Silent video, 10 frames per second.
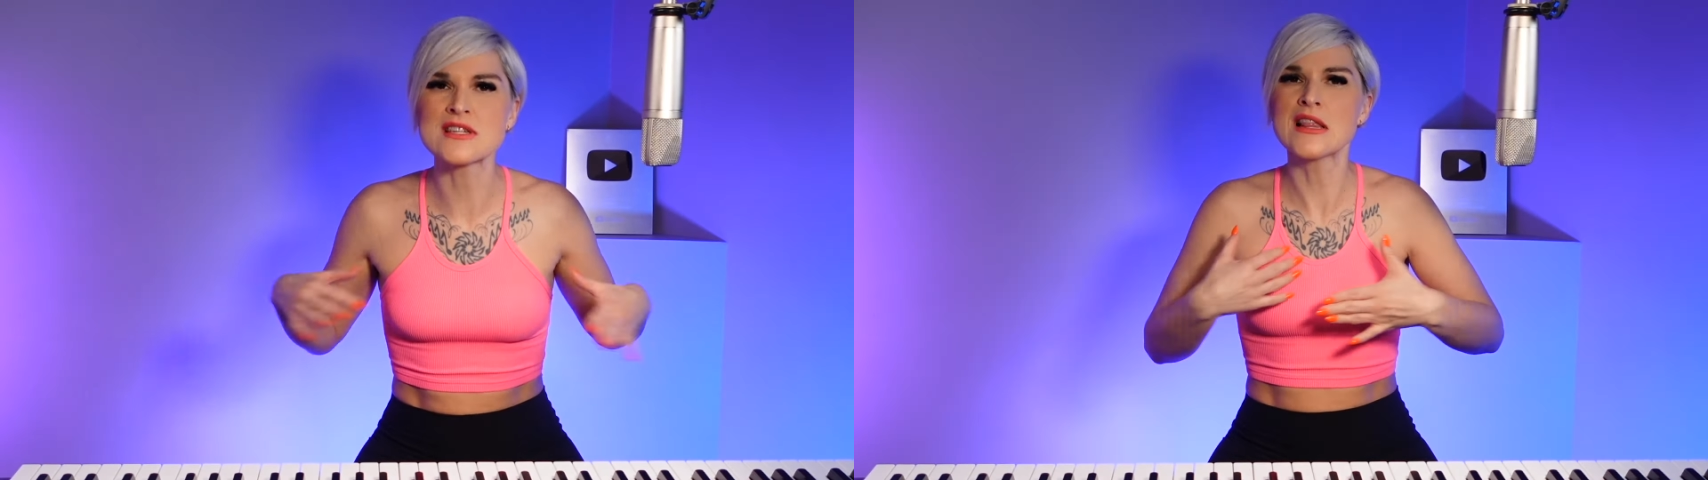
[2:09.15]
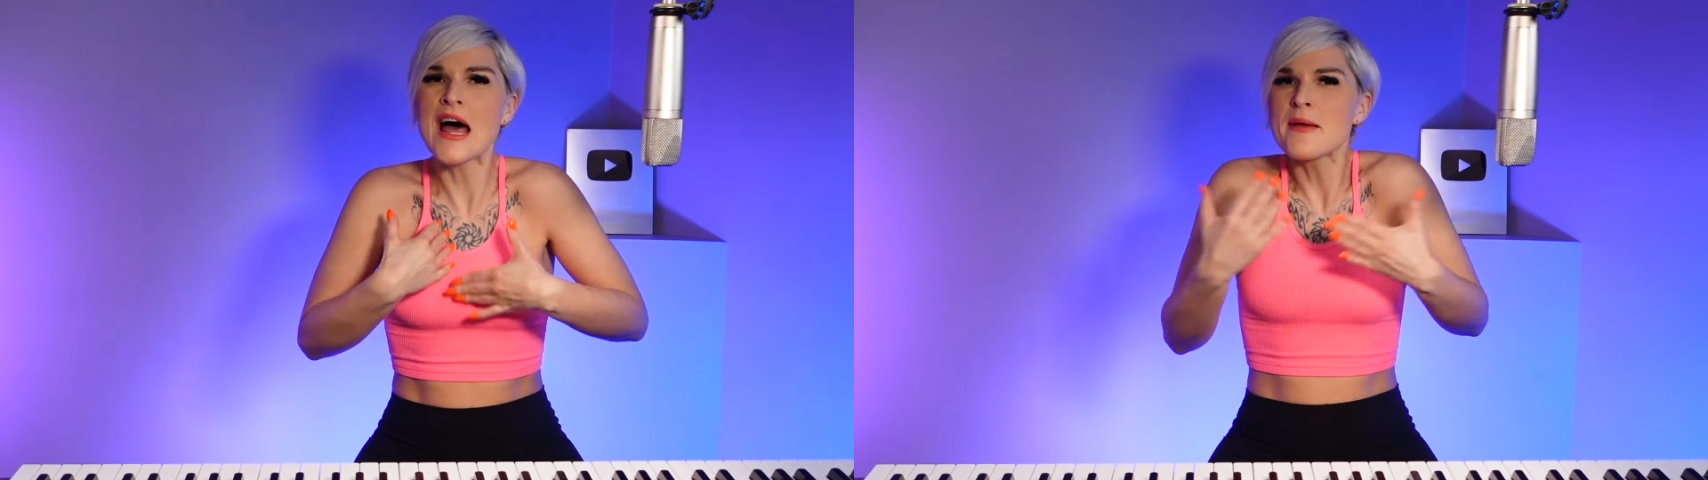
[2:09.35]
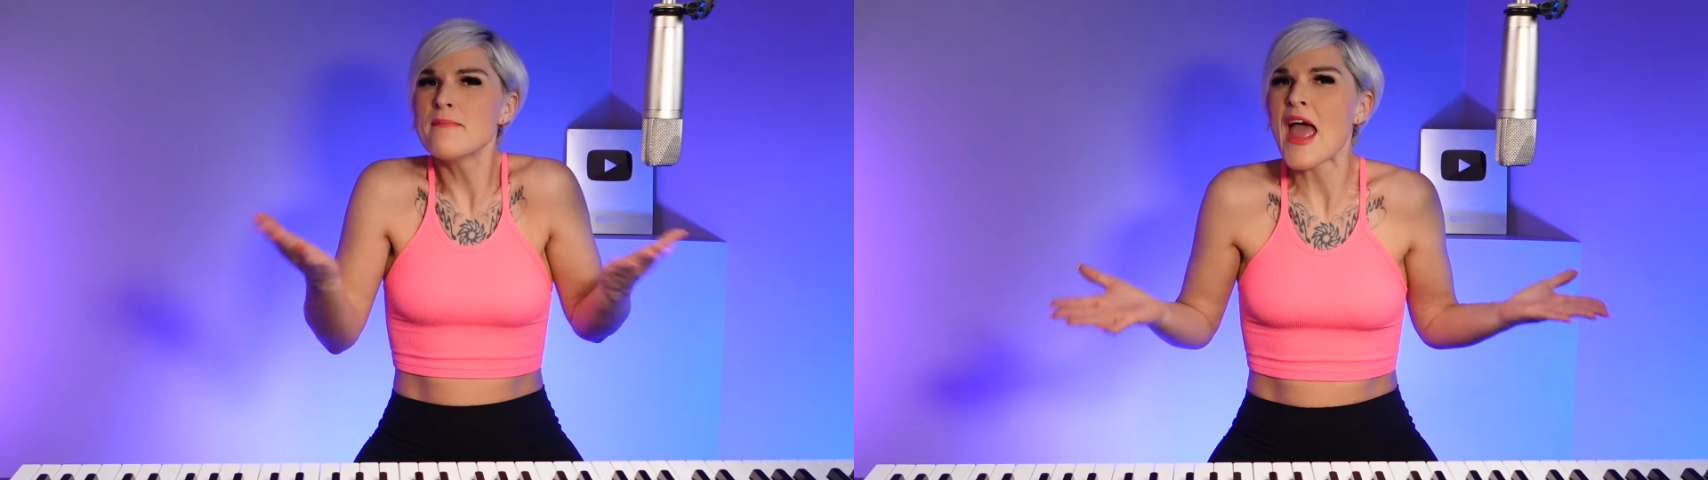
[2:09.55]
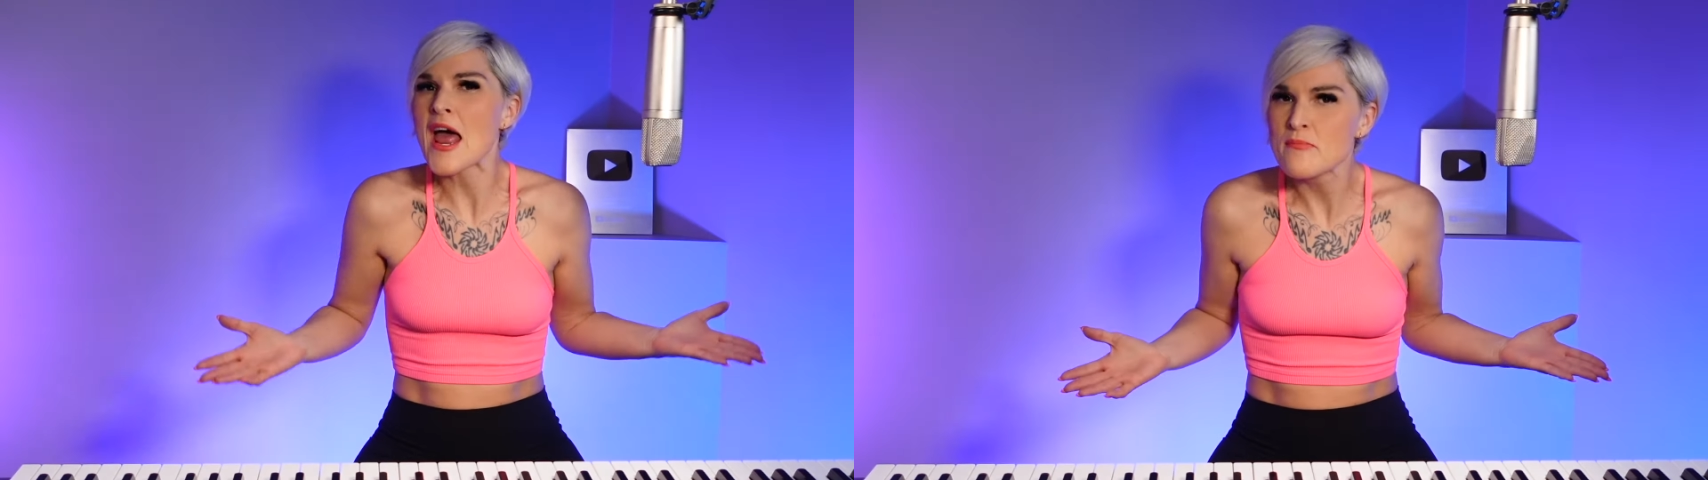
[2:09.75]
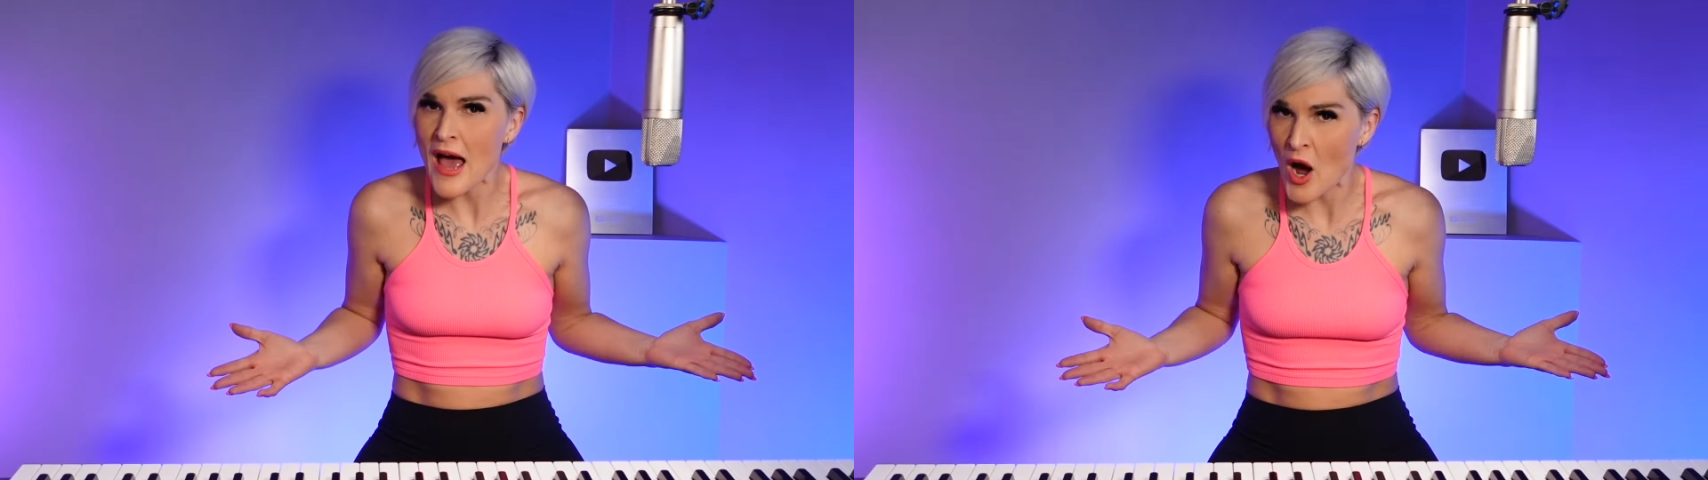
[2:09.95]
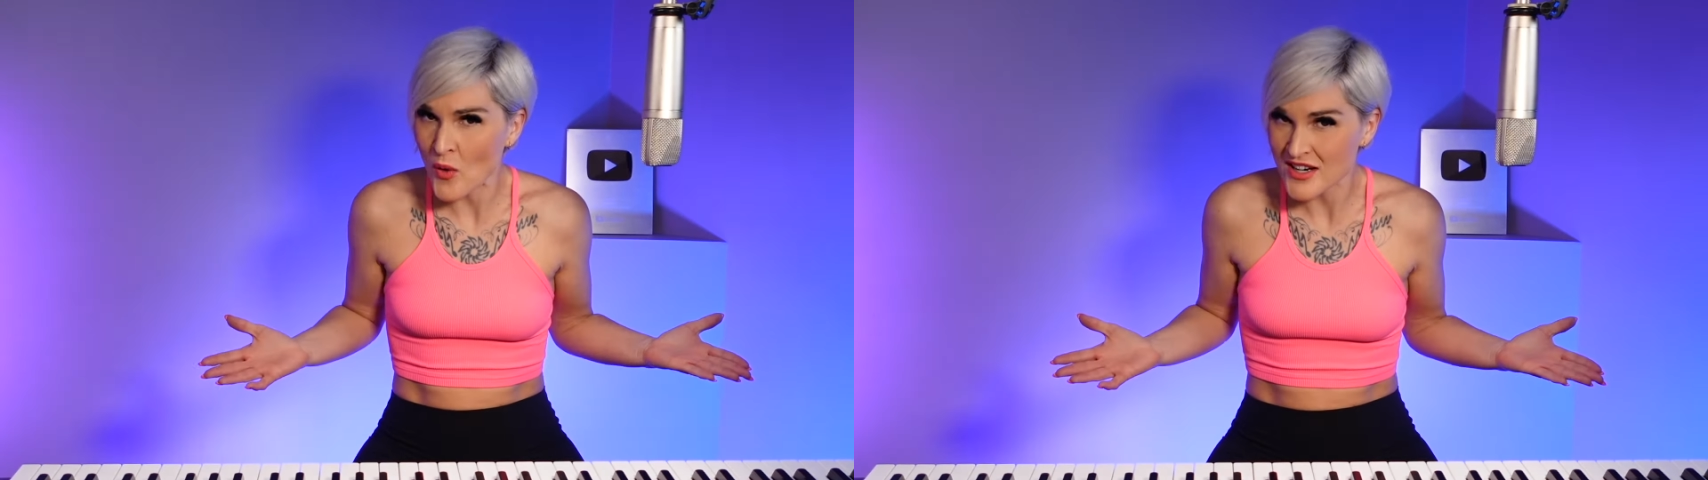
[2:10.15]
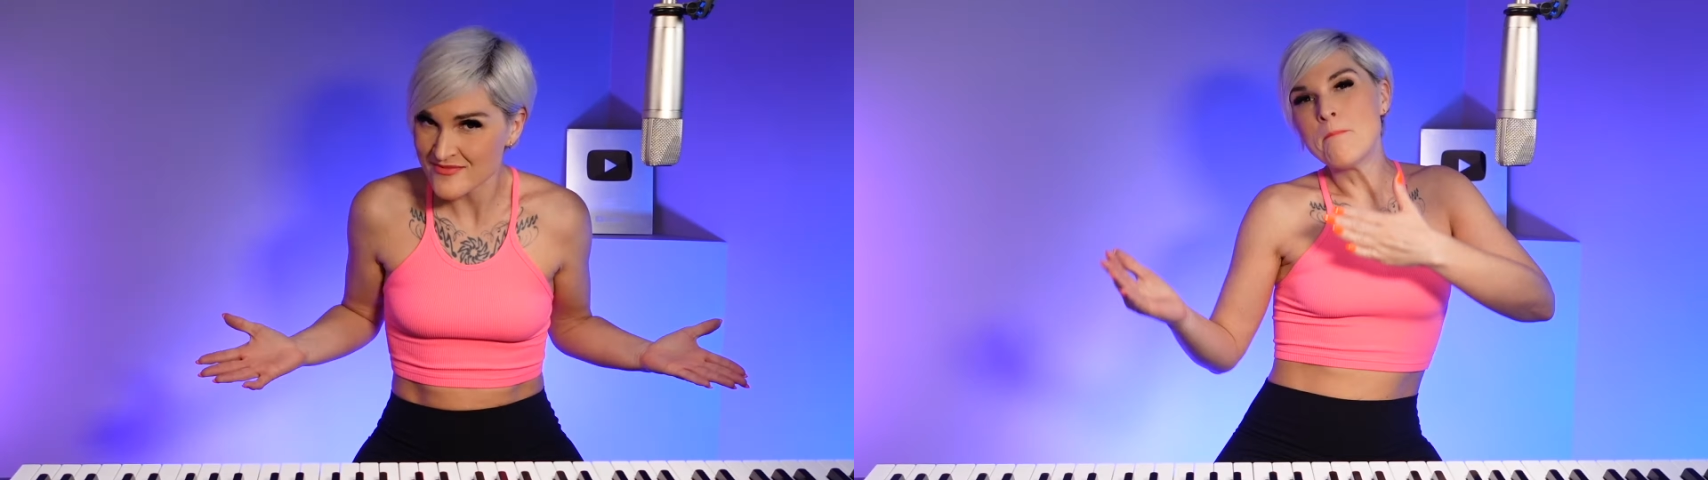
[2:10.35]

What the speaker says: a lot of manpower.